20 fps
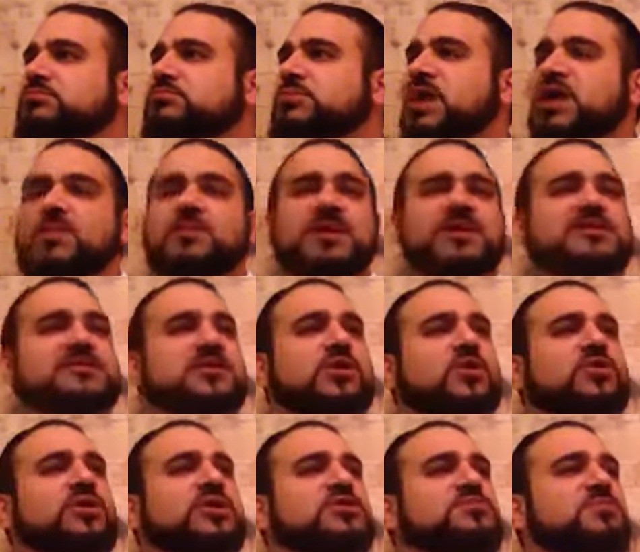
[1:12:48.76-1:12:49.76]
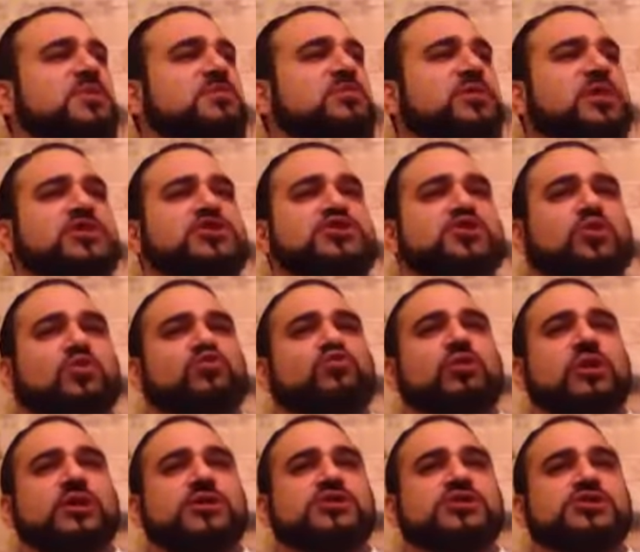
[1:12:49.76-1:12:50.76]
How come I see all these people that are so
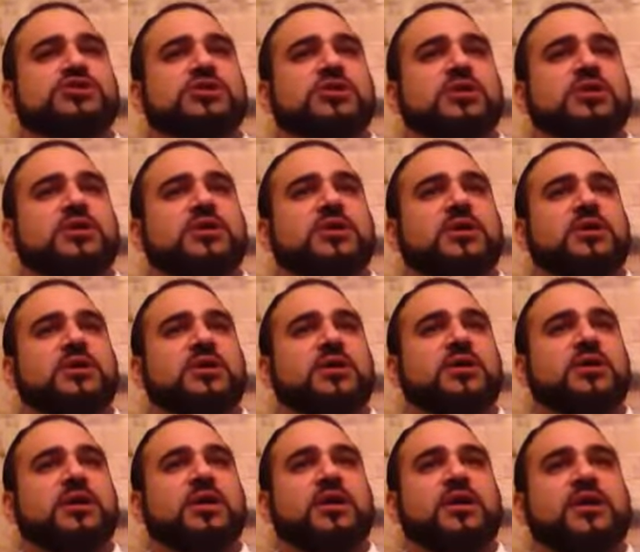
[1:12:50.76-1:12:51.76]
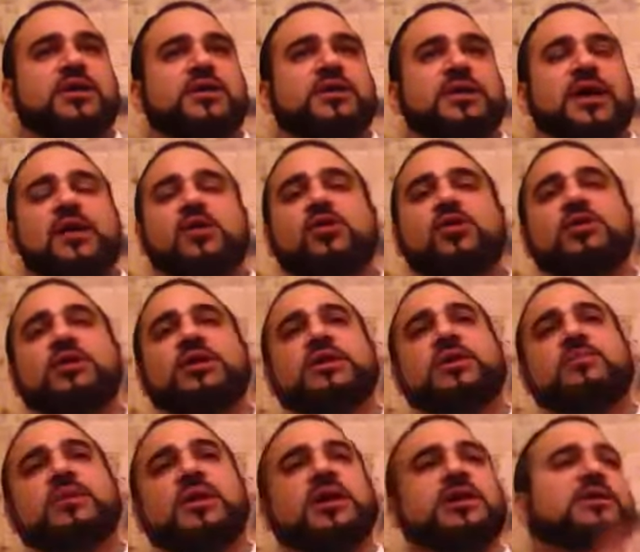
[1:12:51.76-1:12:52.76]
rich? And not only
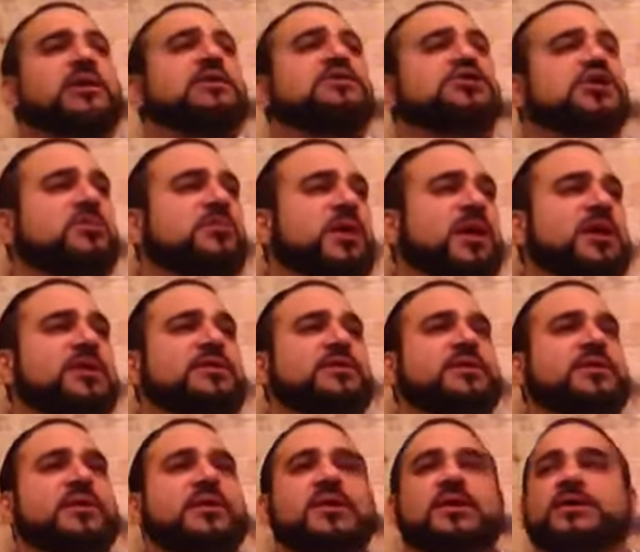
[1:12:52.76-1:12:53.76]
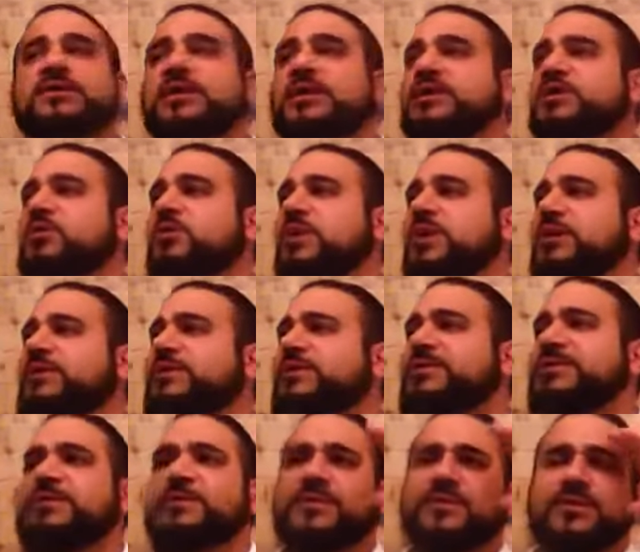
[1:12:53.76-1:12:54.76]
they're Mechalel Shabbat, they do
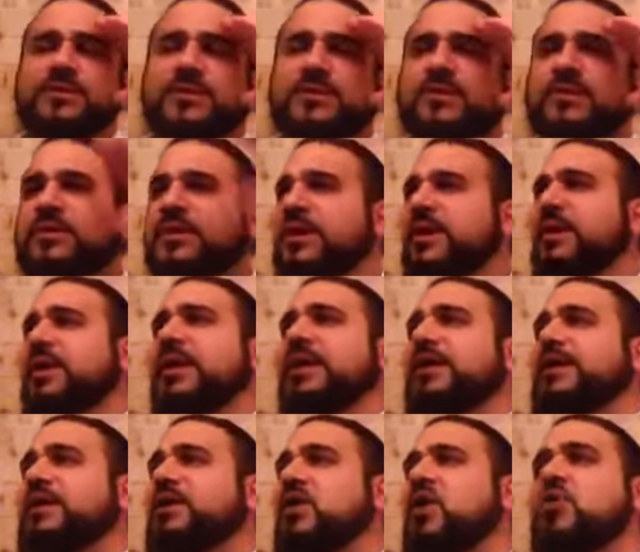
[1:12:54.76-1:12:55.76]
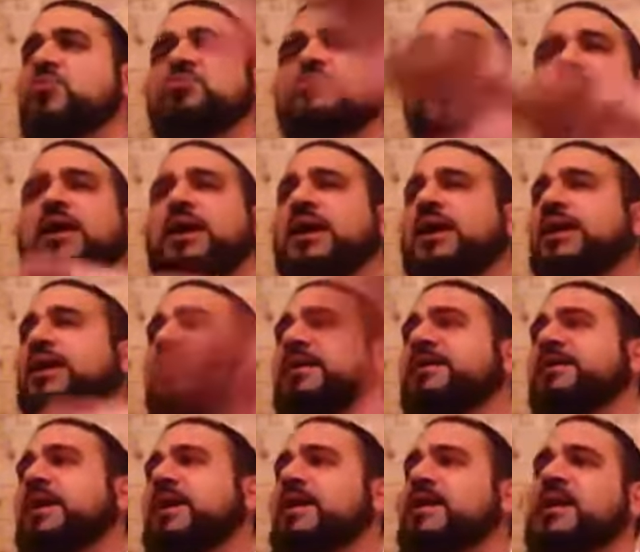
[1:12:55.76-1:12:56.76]
it in the
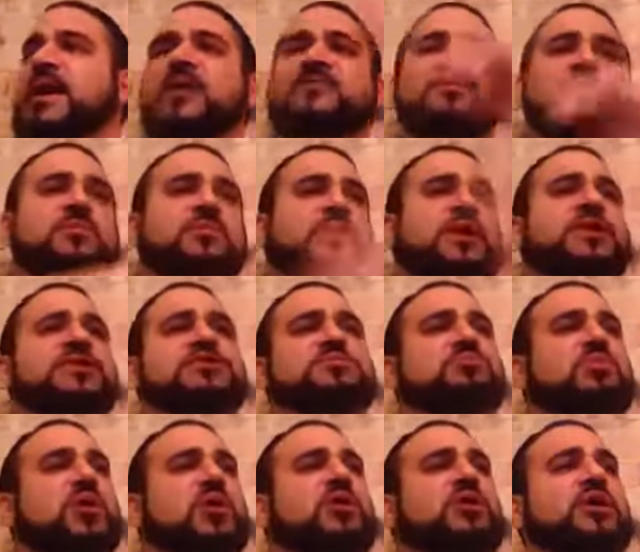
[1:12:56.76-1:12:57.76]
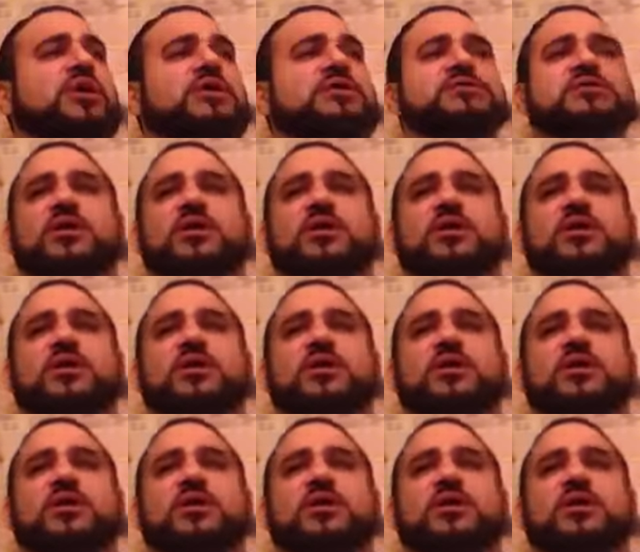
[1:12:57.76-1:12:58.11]
open, they have the biggest parties